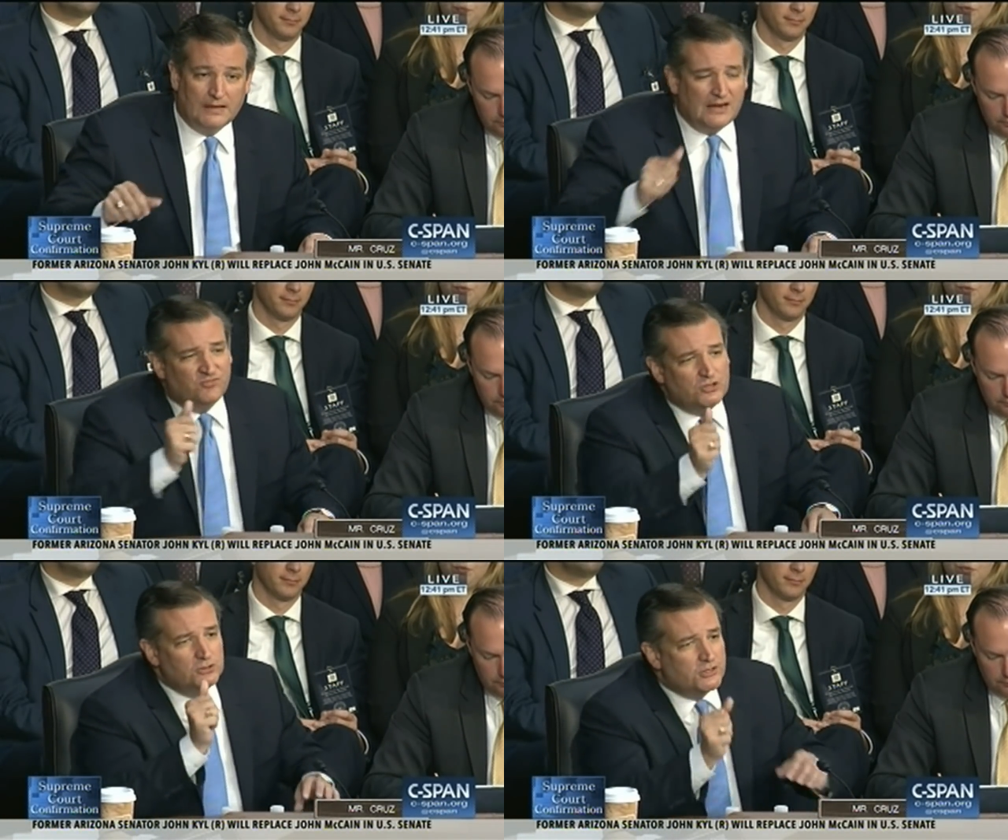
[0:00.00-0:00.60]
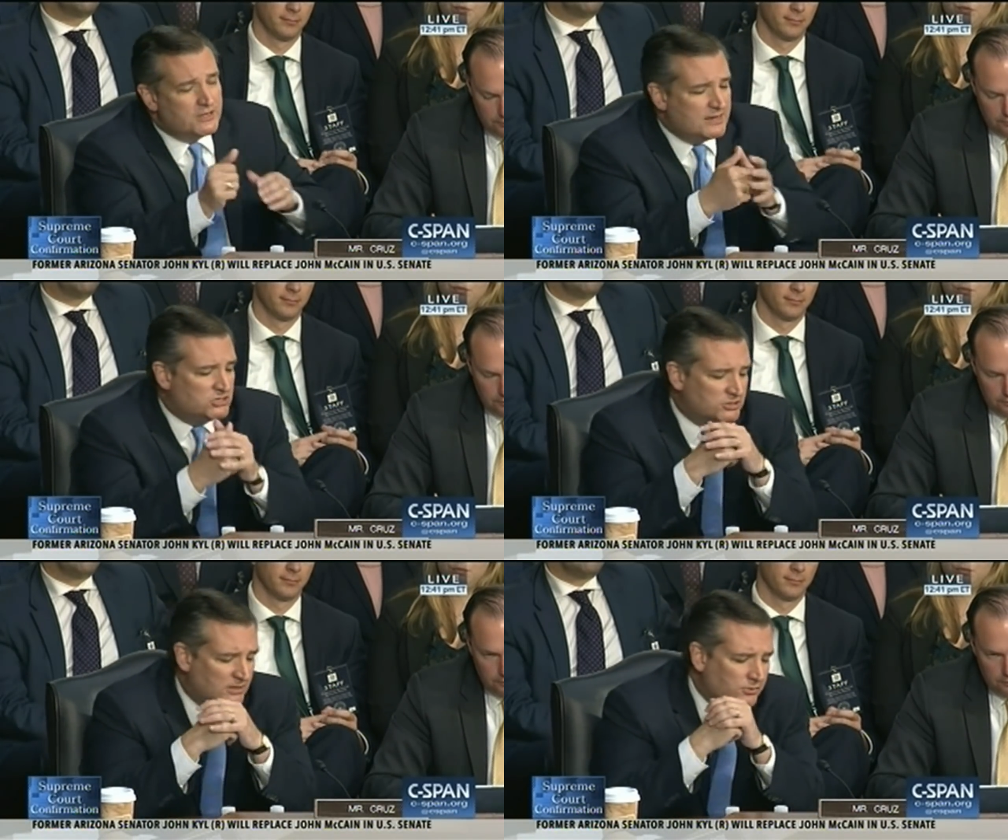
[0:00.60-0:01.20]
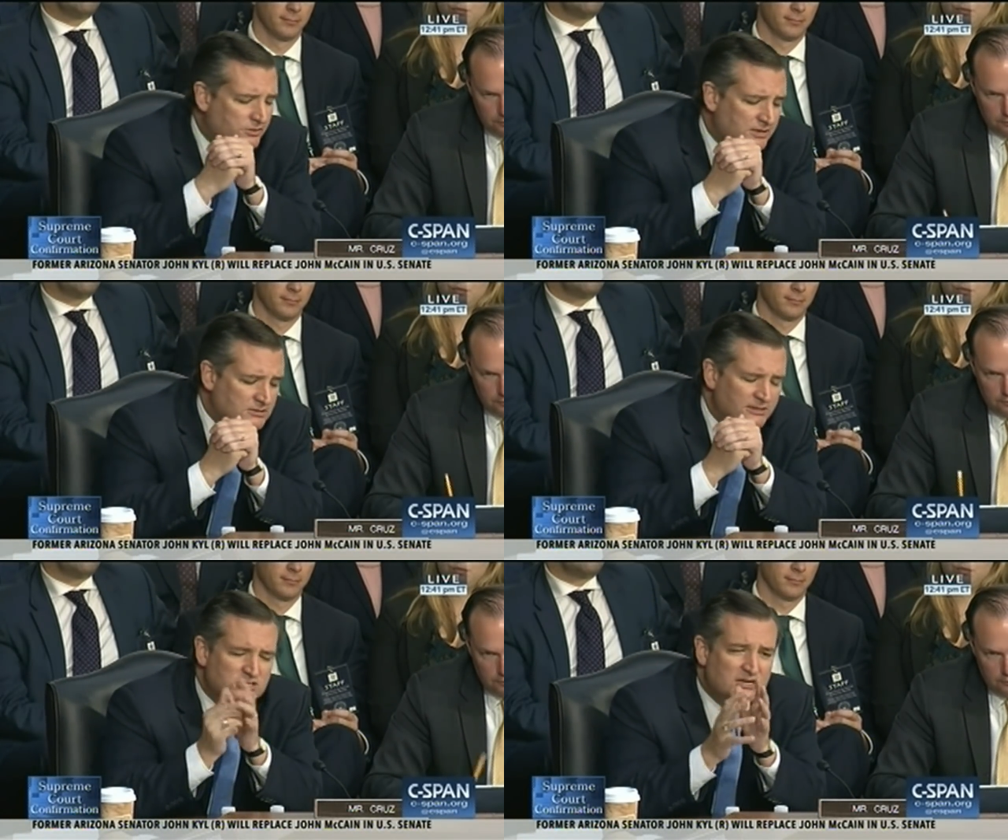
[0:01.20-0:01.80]
And if you look at each of
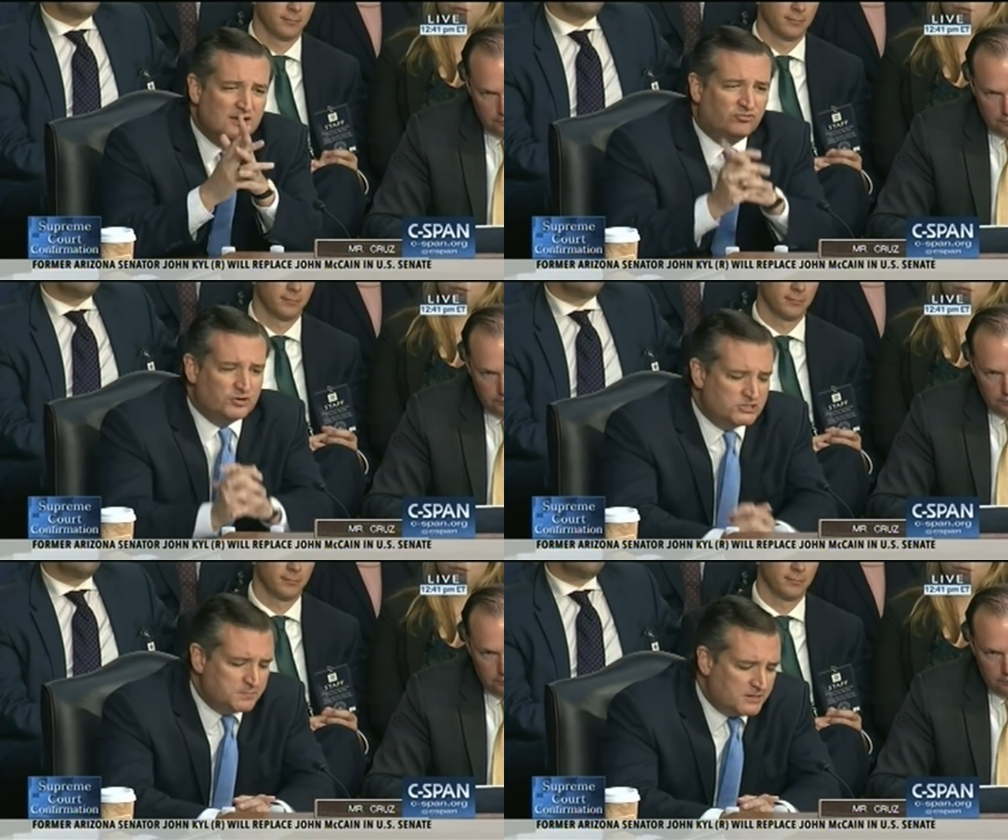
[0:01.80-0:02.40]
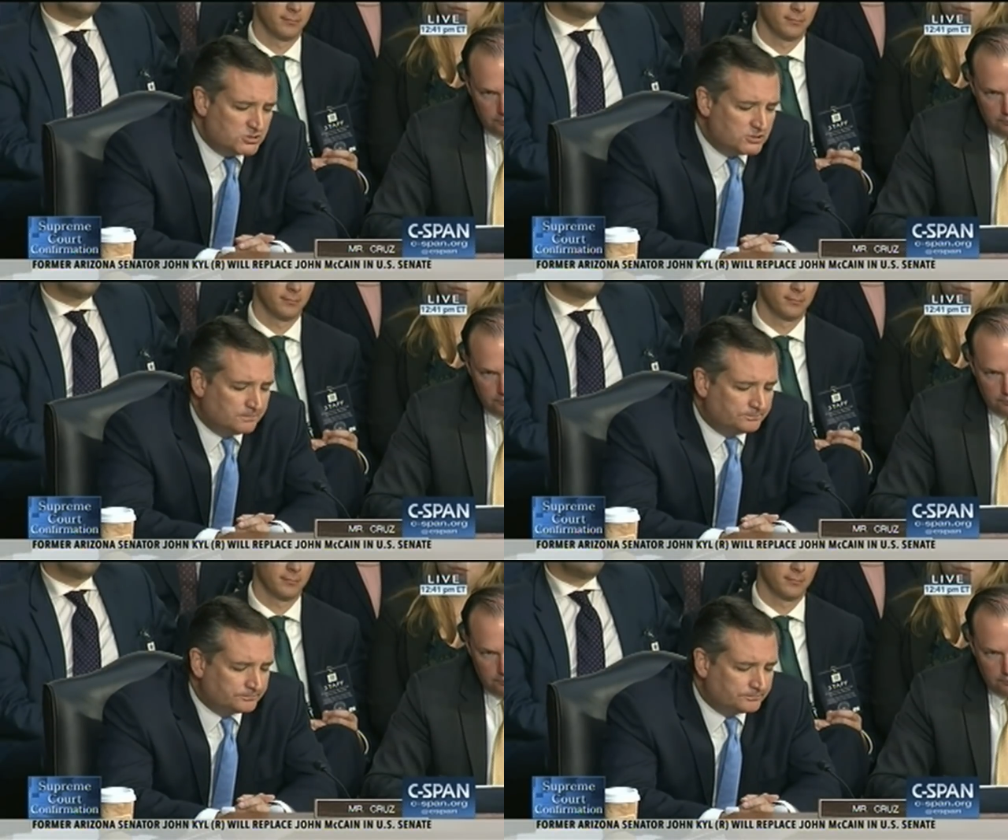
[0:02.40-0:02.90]
these, let's take free speech.